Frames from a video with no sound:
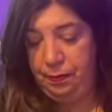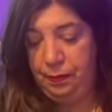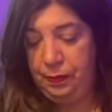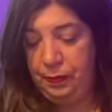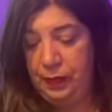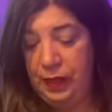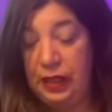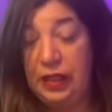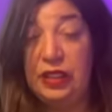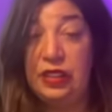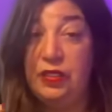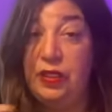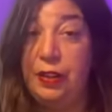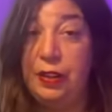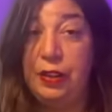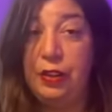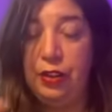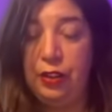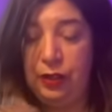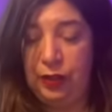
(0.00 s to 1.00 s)
And it's
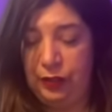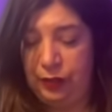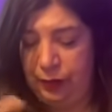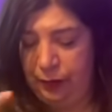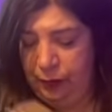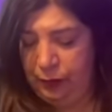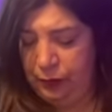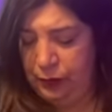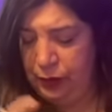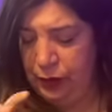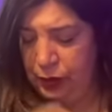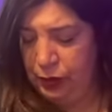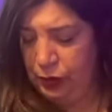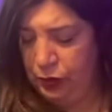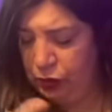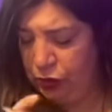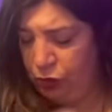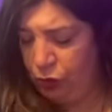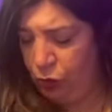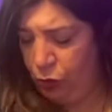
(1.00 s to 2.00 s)
very good.
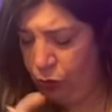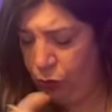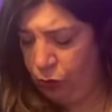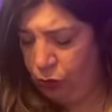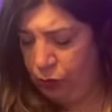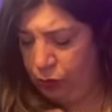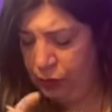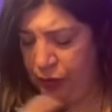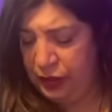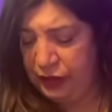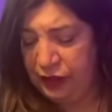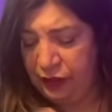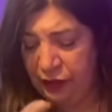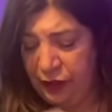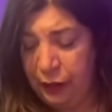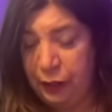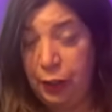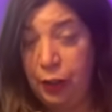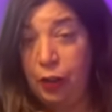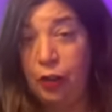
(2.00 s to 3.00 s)
So it's a
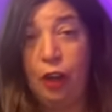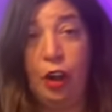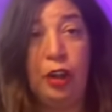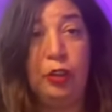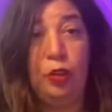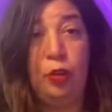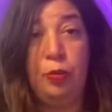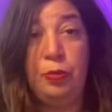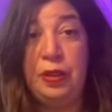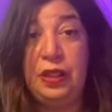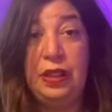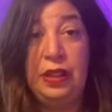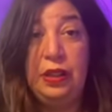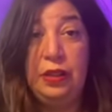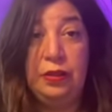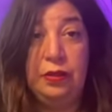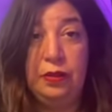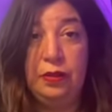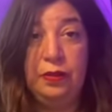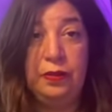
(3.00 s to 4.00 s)
very good card. Don't
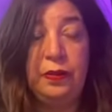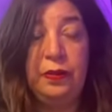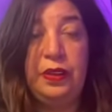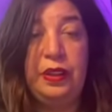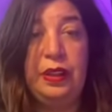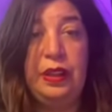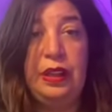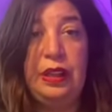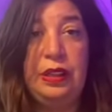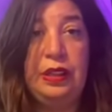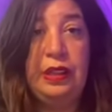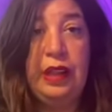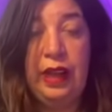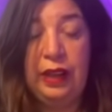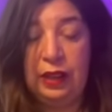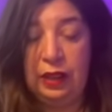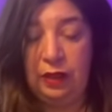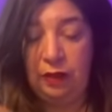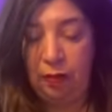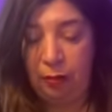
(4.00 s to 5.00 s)
be feeling
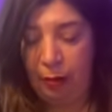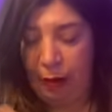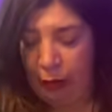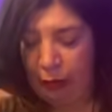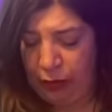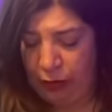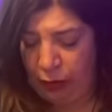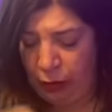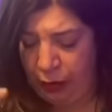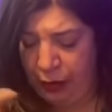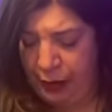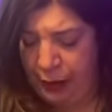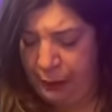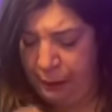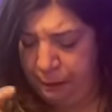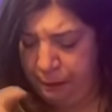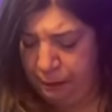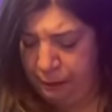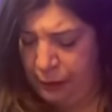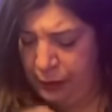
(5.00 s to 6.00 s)
negative about it, okay?
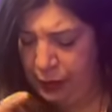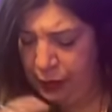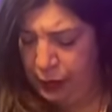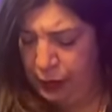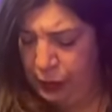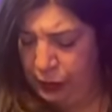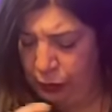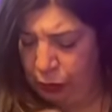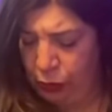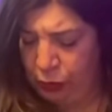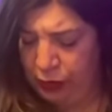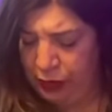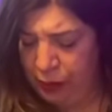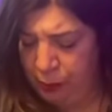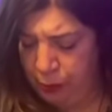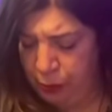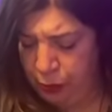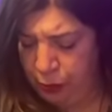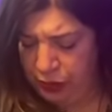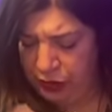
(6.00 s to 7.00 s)
So
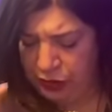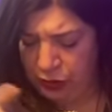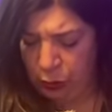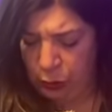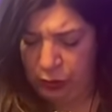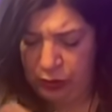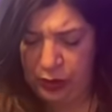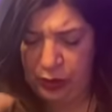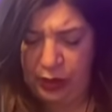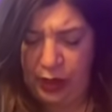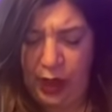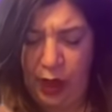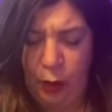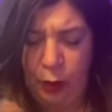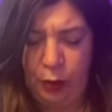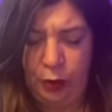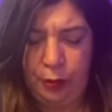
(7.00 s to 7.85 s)
Temperance with the Tower.